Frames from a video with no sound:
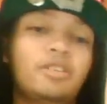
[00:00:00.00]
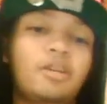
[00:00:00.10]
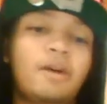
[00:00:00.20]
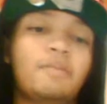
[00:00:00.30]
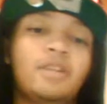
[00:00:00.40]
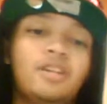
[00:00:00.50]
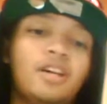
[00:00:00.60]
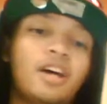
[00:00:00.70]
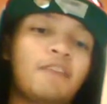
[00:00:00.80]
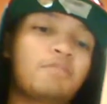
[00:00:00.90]
So I've been
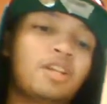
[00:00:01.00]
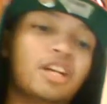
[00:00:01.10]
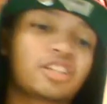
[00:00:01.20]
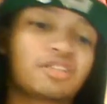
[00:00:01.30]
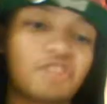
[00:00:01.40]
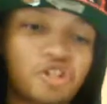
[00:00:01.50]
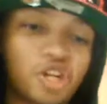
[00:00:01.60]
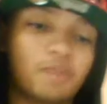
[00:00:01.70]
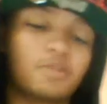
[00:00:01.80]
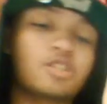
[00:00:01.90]
X Division
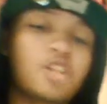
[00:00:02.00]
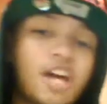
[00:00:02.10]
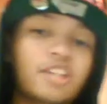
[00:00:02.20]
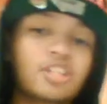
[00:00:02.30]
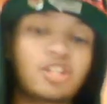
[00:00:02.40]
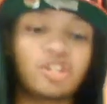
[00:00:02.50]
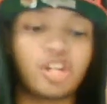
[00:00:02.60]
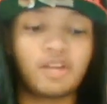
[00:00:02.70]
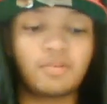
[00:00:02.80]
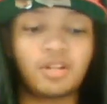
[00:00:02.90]
champion, tag team
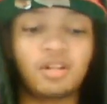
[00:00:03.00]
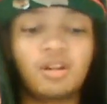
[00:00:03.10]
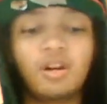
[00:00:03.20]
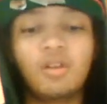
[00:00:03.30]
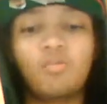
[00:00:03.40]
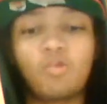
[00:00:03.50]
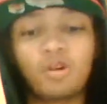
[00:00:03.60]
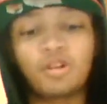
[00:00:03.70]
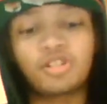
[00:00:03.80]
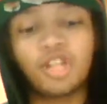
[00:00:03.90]
champion,
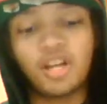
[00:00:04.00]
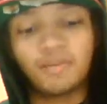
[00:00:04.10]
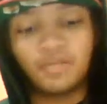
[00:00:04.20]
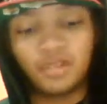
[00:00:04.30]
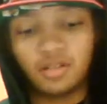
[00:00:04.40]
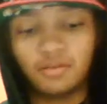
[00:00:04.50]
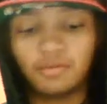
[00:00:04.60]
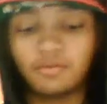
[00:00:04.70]
world champion.